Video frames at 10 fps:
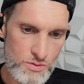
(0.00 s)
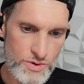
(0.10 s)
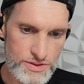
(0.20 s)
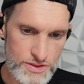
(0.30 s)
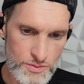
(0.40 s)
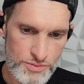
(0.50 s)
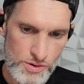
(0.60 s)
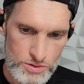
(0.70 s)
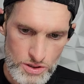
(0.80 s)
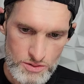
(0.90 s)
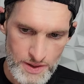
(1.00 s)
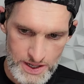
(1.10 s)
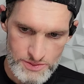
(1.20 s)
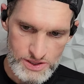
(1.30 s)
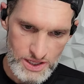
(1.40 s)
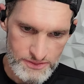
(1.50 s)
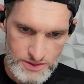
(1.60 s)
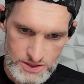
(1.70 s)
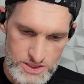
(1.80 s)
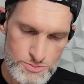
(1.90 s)
with the prolonged battery life
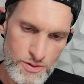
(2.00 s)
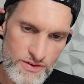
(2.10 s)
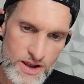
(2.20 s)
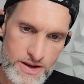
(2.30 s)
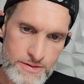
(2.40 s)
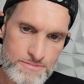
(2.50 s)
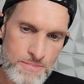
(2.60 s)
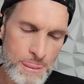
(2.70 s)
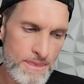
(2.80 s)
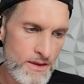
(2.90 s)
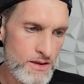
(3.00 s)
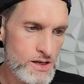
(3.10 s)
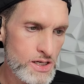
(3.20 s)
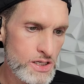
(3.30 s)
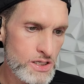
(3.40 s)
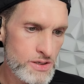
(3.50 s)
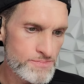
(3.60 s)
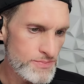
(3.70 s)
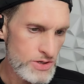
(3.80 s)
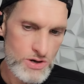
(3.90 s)
that these provide,
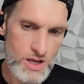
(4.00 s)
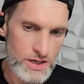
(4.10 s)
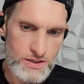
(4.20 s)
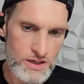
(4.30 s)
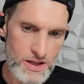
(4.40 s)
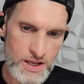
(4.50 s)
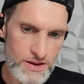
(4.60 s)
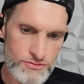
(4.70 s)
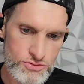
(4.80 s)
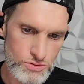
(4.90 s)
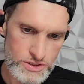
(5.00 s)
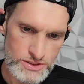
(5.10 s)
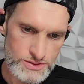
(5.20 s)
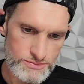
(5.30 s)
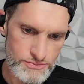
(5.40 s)
um, you're not going to have soreness.